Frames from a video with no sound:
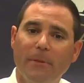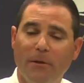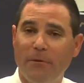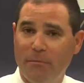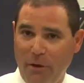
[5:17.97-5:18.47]
A
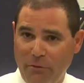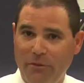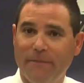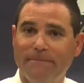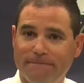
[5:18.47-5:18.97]
little bit of both.
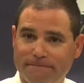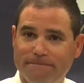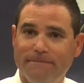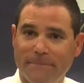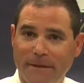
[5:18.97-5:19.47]

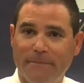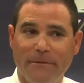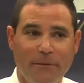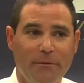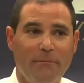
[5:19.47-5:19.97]
Yeah,
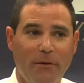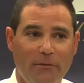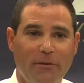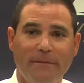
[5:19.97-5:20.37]
a little bit of both.